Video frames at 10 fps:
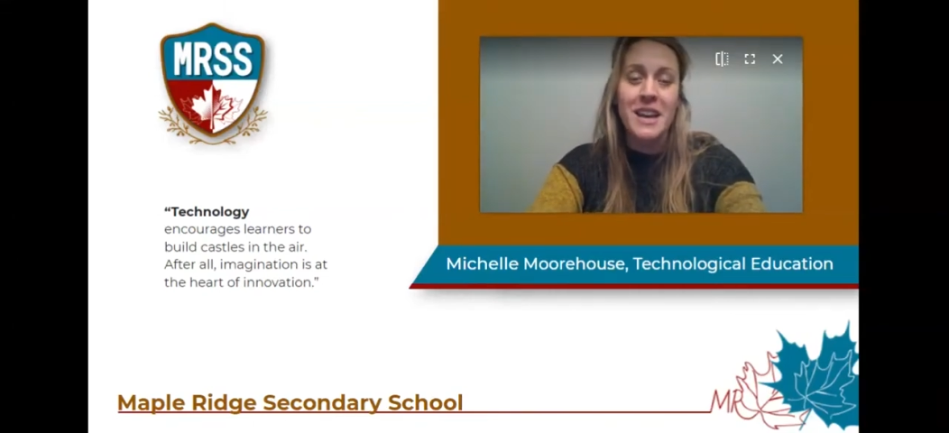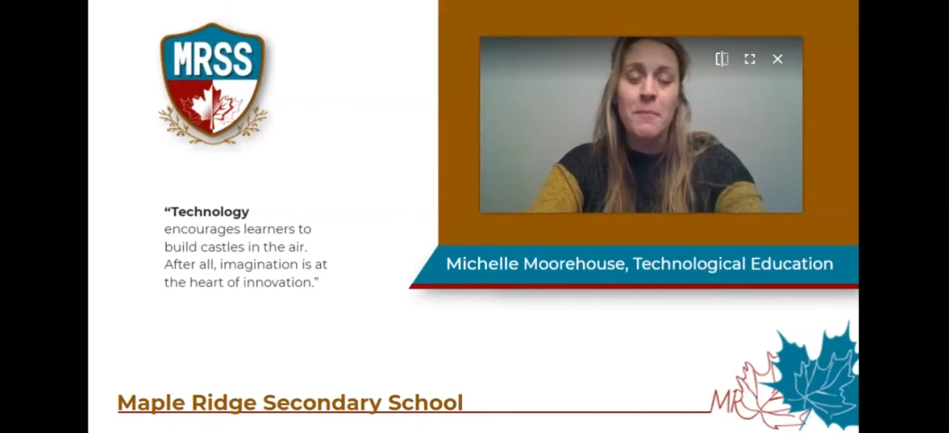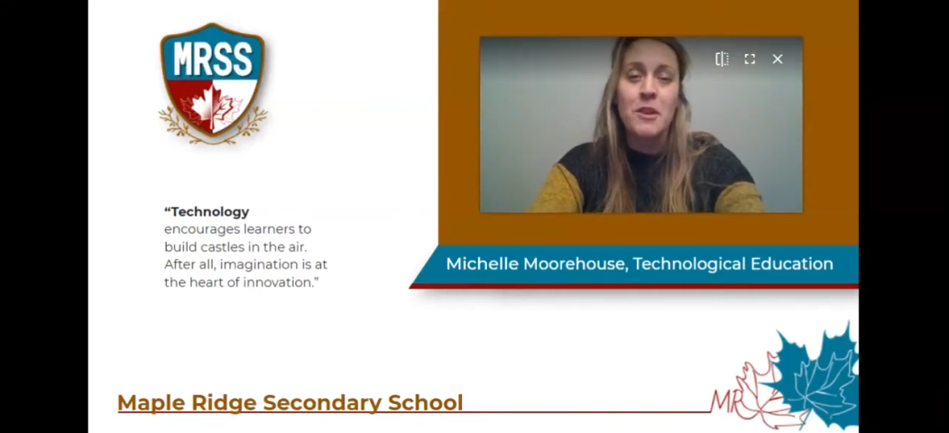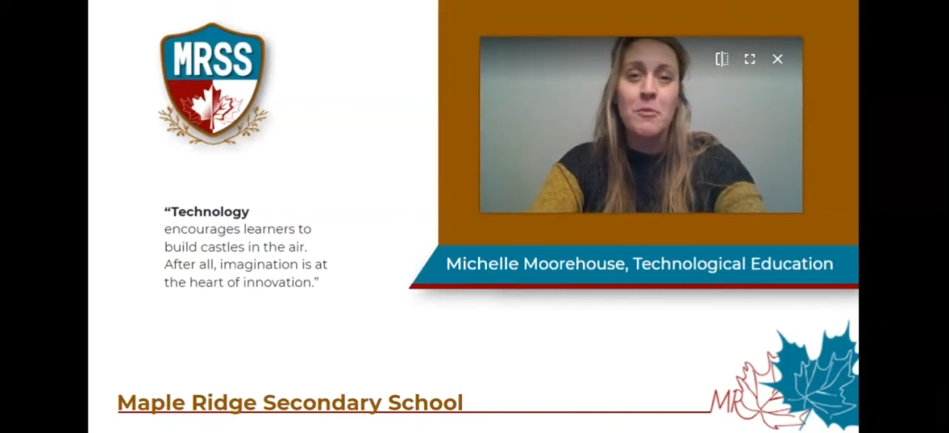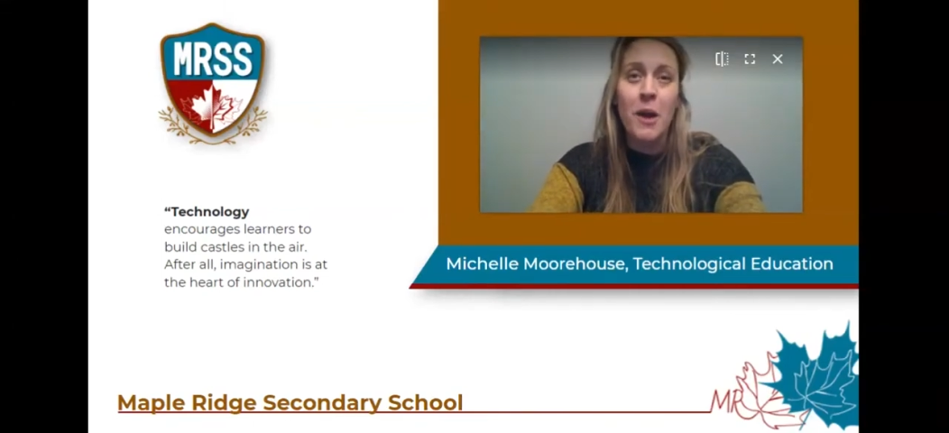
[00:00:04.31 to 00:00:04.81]
and
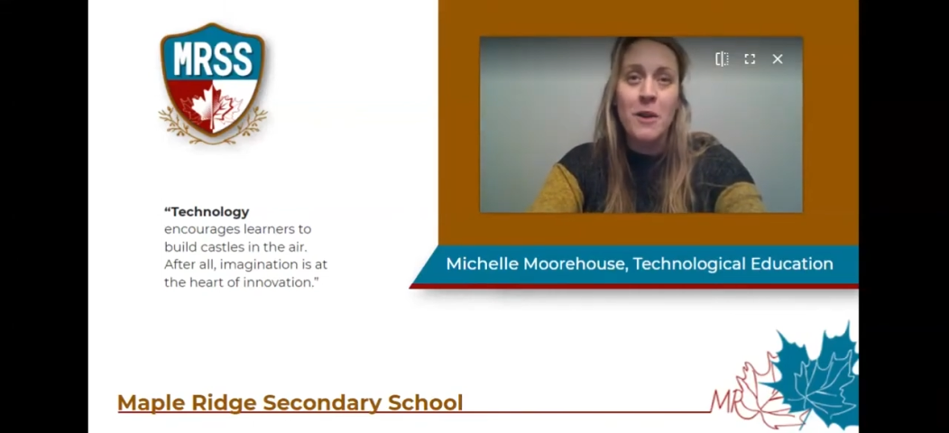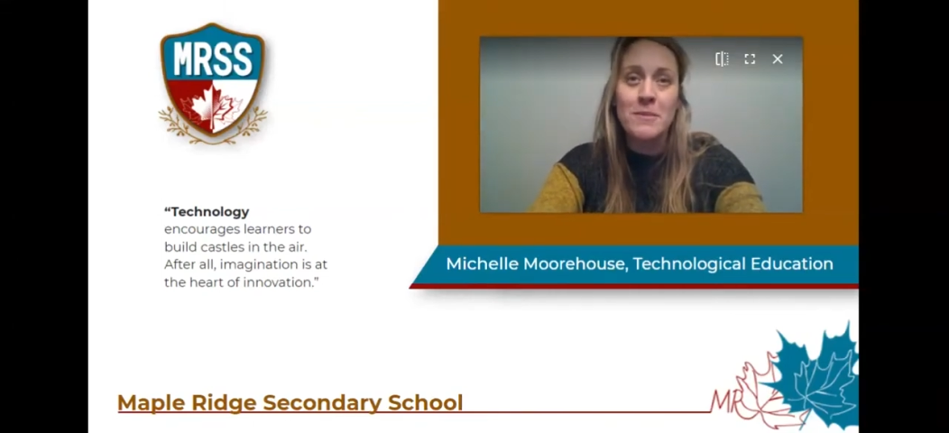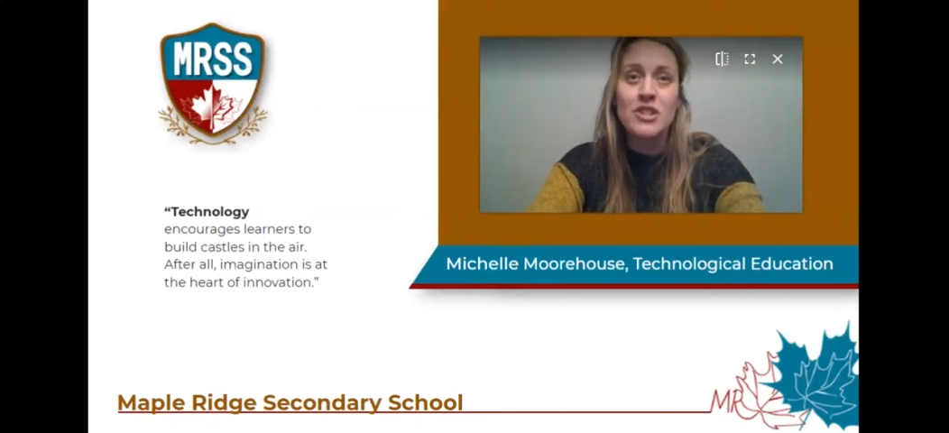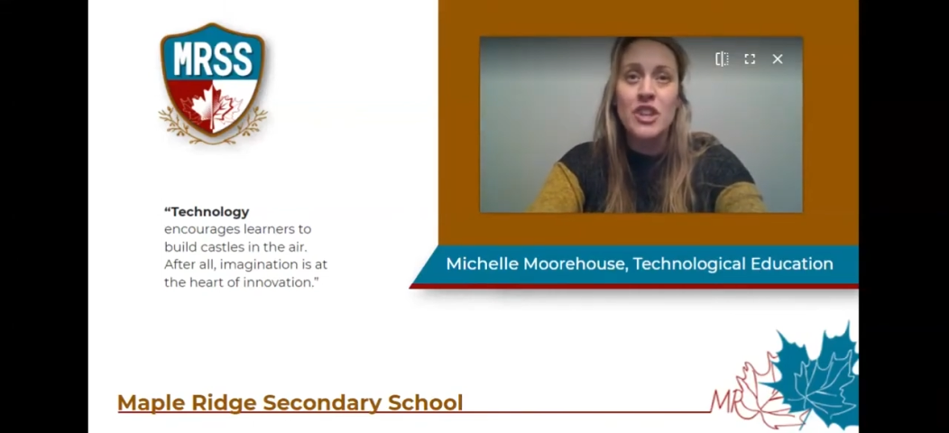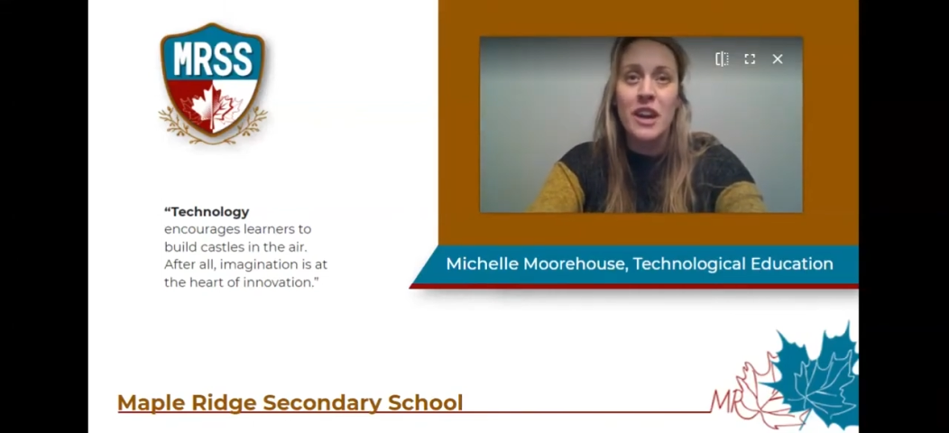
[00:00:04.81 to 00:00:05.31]
I'm the
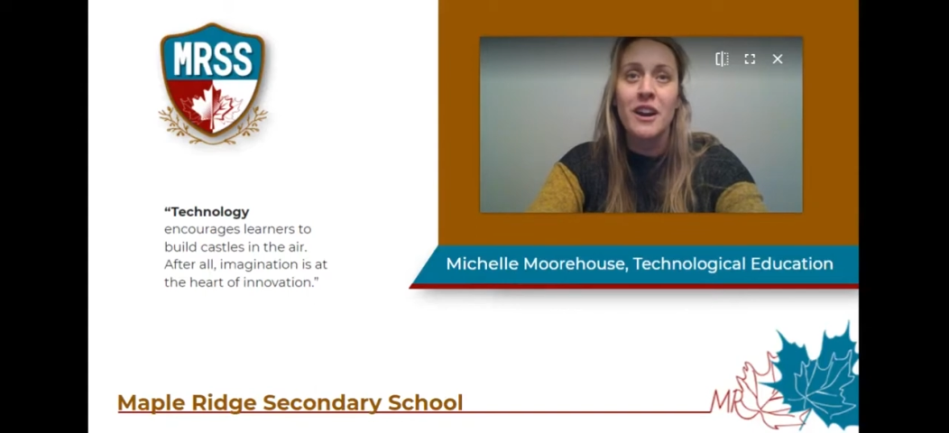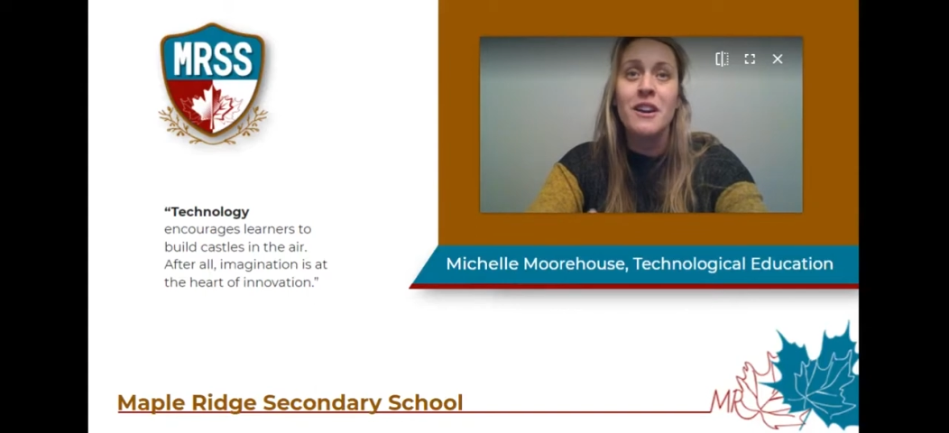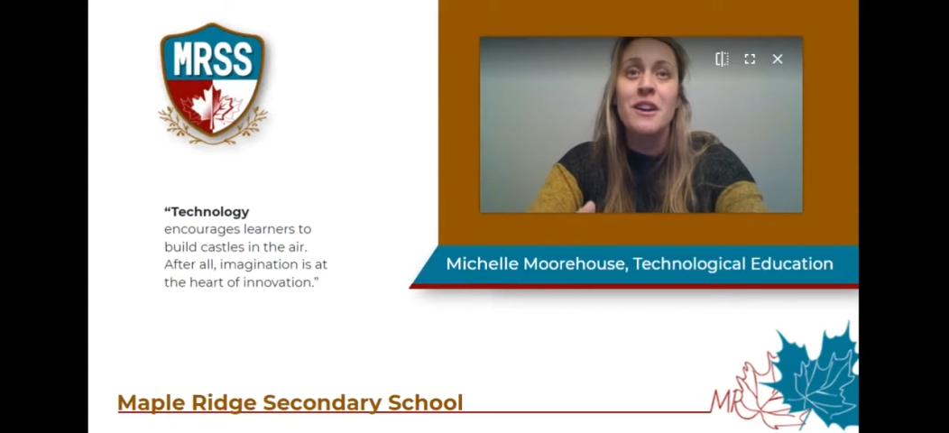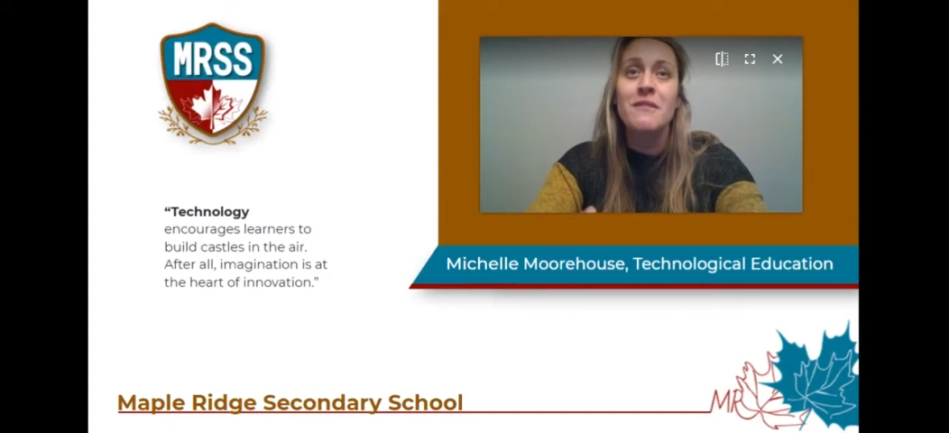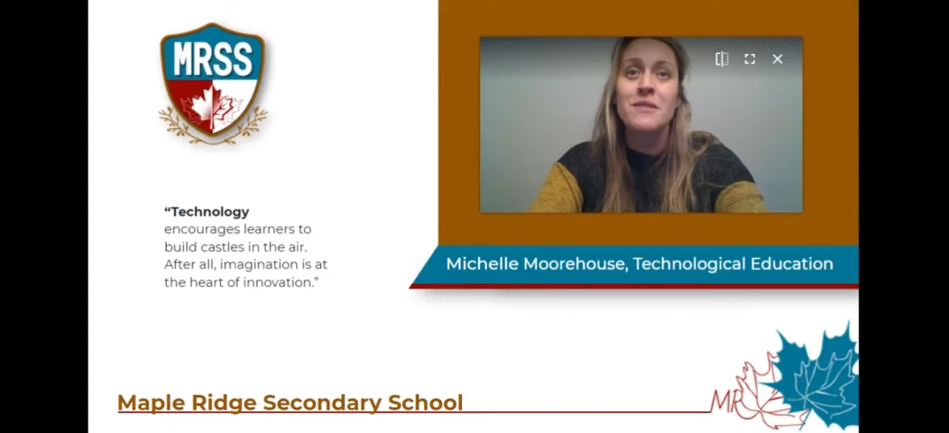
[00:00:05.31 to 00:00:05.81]
Department Chair